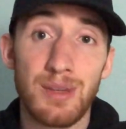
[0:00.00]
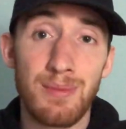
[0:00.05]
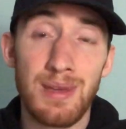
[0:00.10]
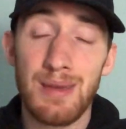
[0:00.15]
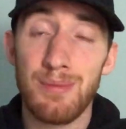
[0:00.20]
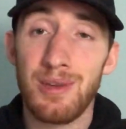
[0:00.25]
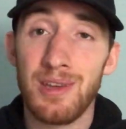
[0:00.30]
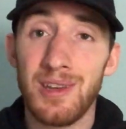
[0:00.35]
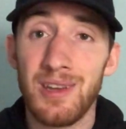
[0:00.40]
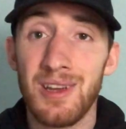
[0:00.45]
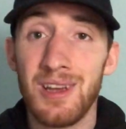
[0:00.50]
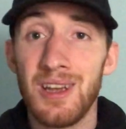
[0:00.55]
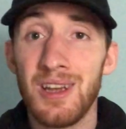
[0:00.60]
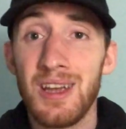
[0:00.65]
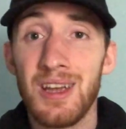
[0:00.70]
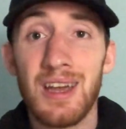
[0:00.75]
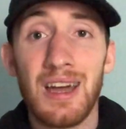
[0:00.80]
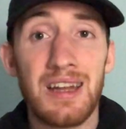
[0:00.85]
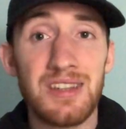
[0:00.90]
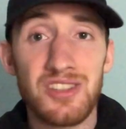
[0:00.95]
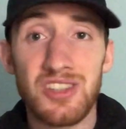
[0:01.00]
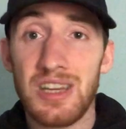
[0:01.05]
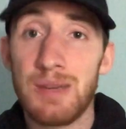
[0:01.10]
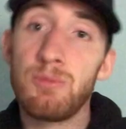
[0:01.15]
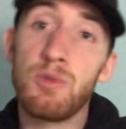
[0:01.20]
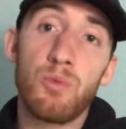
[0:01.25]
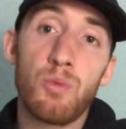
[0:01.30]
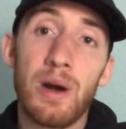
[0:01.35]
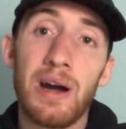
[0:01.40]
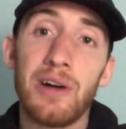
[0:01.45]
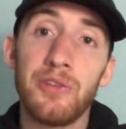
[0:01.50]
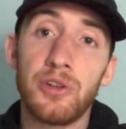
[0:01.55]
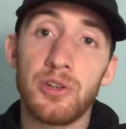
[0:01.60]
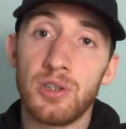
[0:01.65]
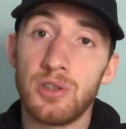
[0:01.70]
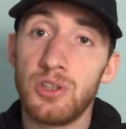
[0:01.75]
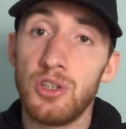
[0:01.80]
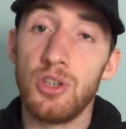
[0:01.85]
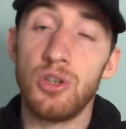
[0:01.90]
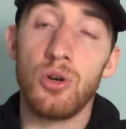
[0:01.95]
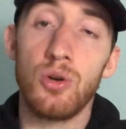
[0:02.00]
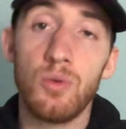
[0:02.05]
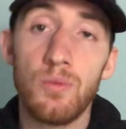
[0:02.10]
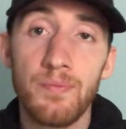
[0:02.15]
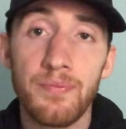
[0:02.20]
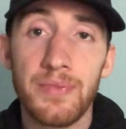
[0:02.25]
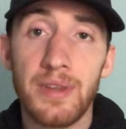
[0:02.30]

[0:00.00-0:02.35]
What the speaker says: maybe, and same with Wilder, you know.